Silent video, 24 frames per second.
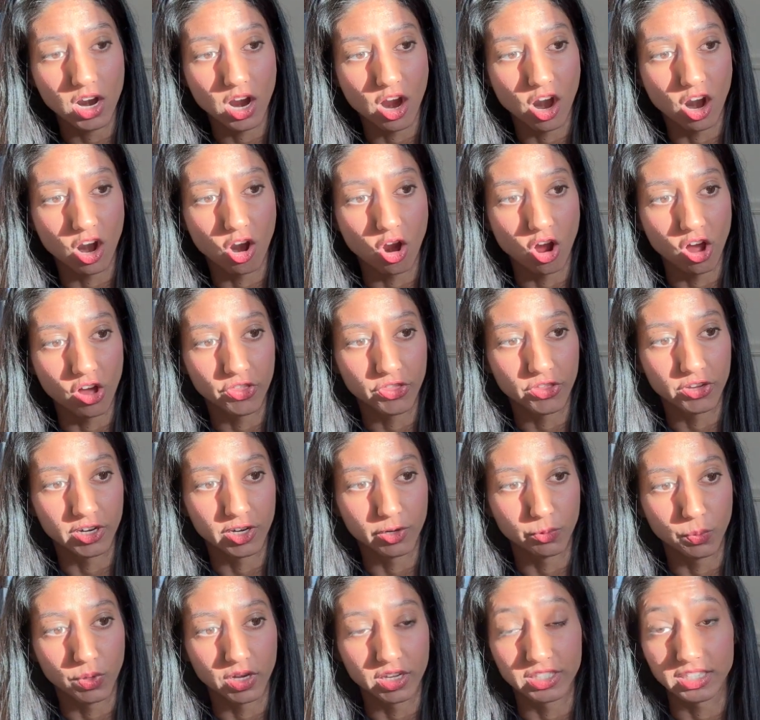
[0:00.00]
Our author
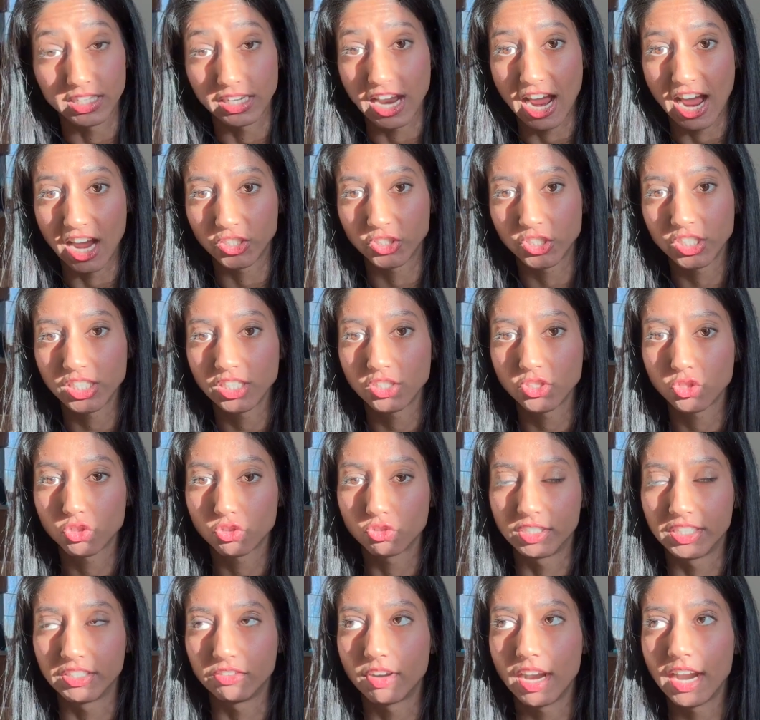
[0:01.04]
was an actress and
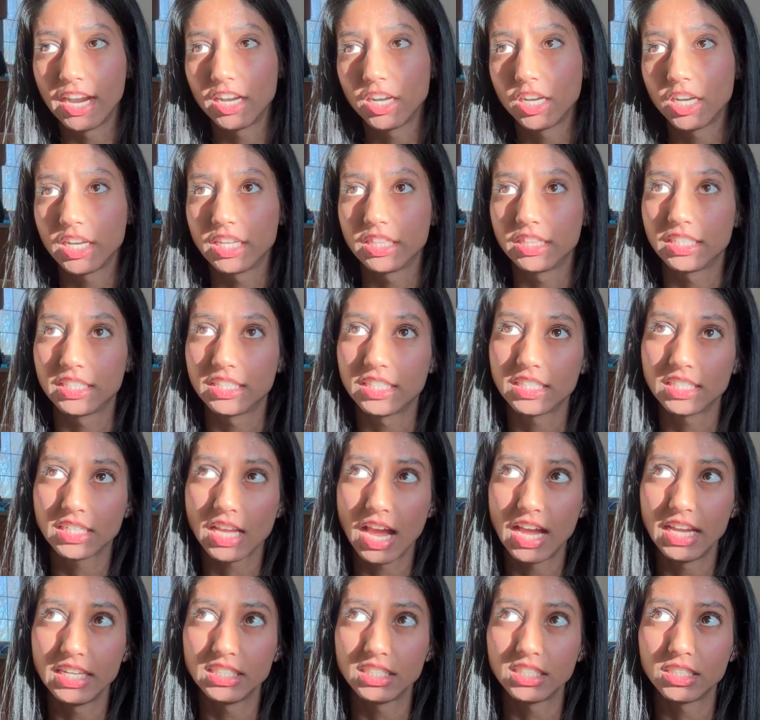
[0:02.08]
screenwriter, and this is
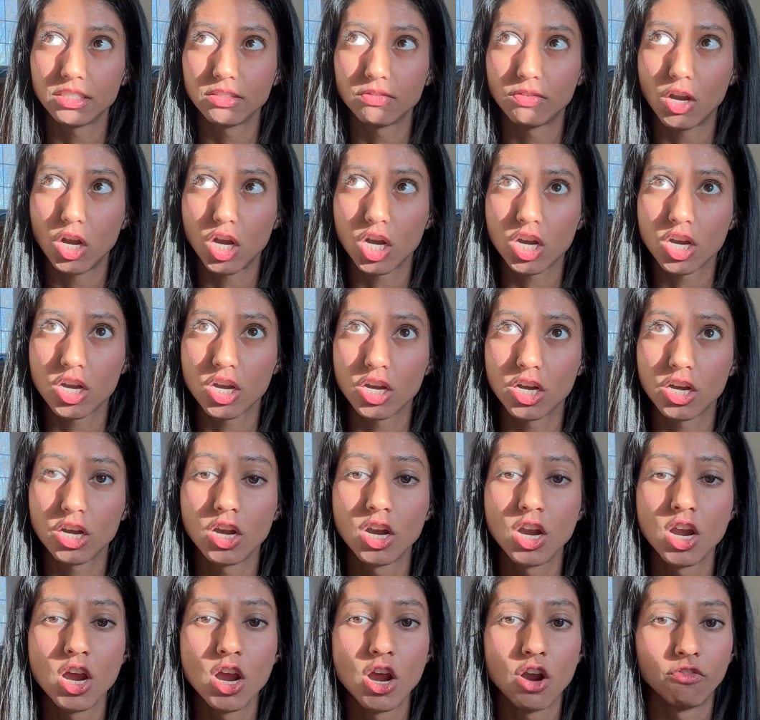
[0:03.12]
kind of her
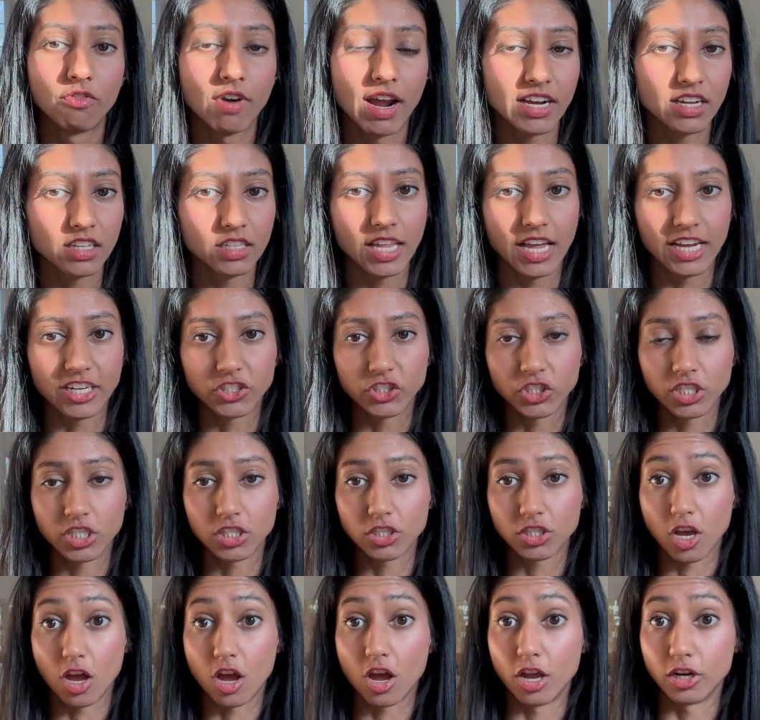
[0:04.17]
recollections
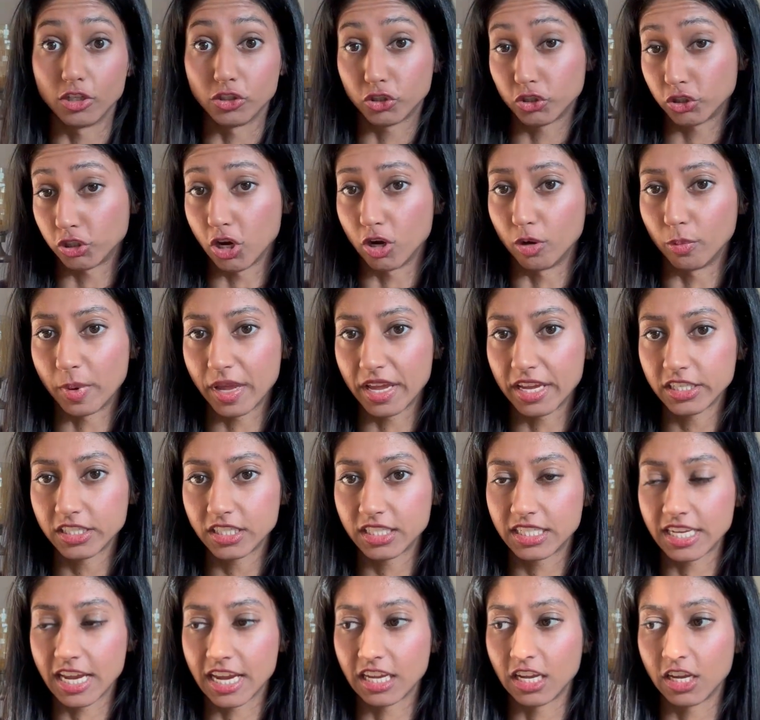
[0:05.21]
on showbiz,
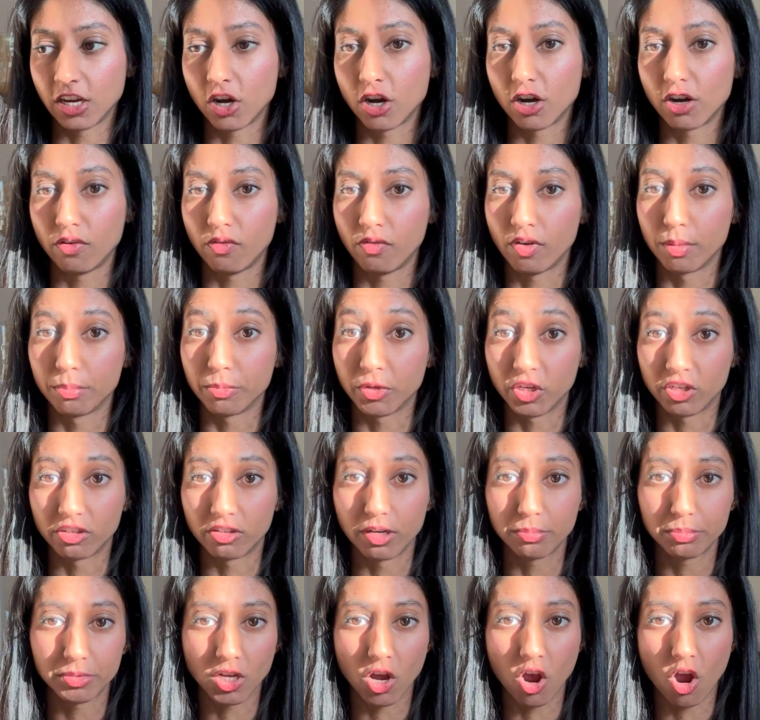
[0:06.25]
taking her from
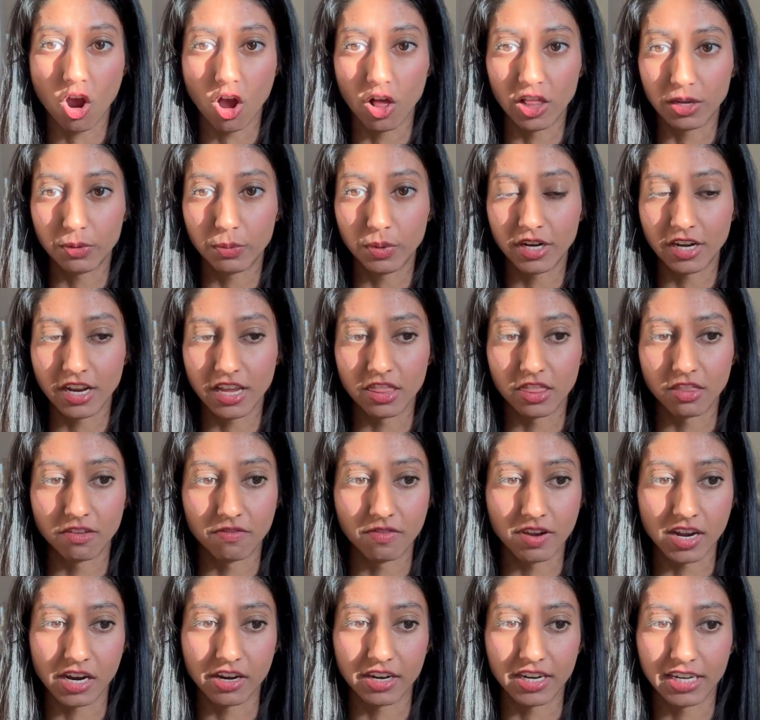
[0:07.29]
Europe to Hollywood and the
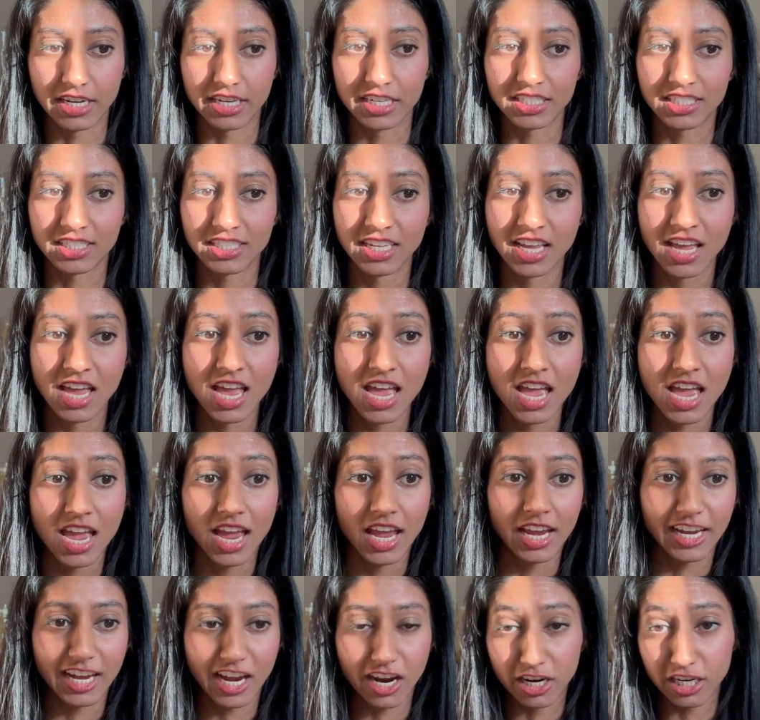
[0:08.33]
various
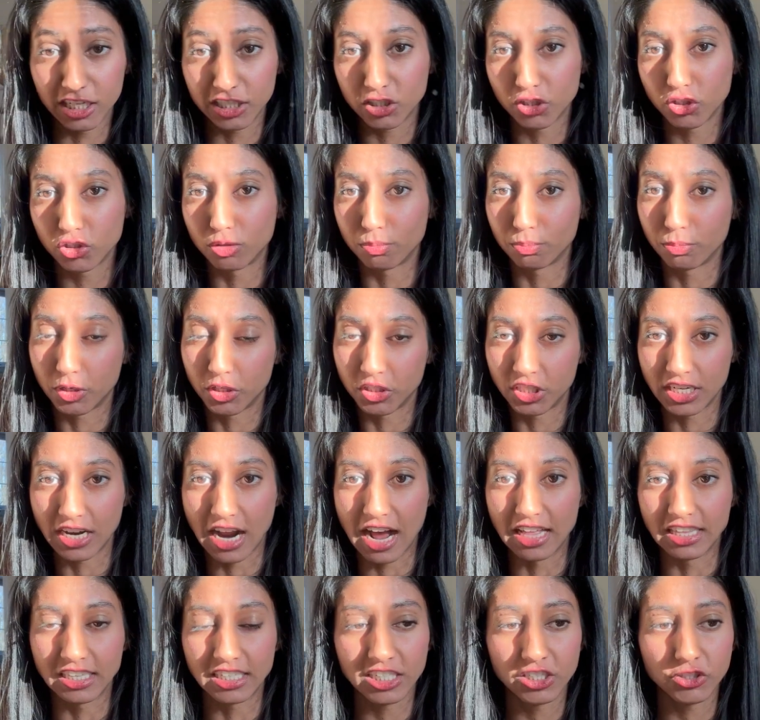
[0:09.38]
characters and
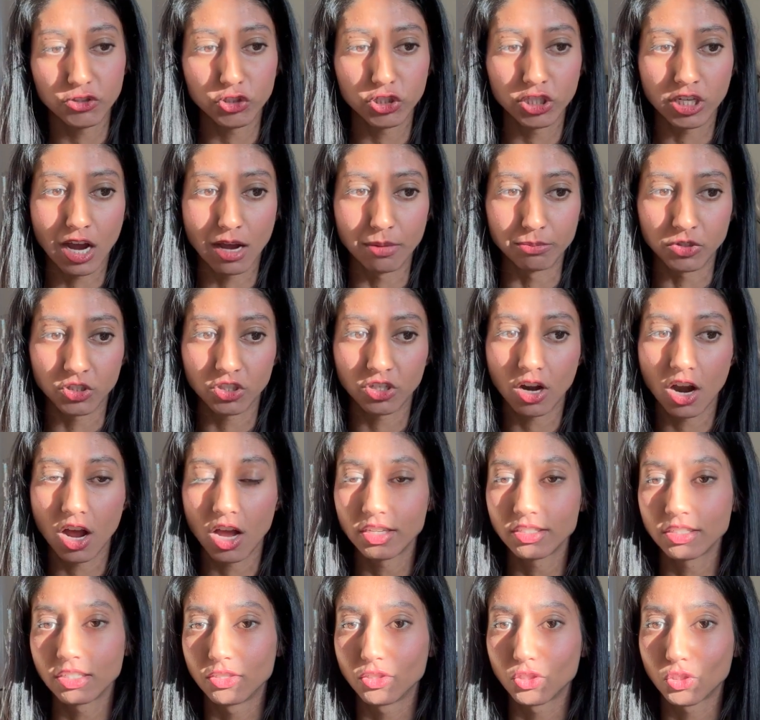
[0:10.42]
personalities she comes
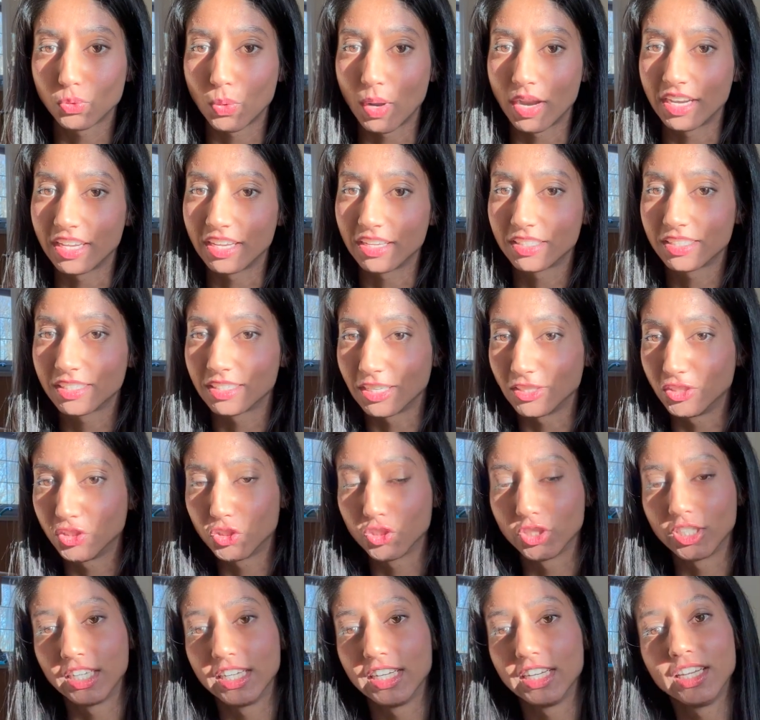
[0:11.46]
across in 20th
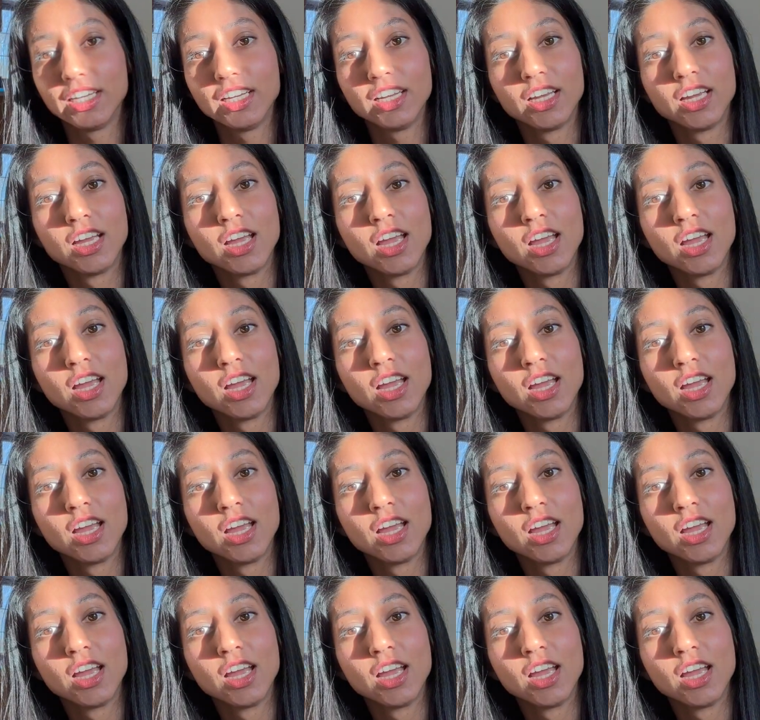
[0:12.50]
century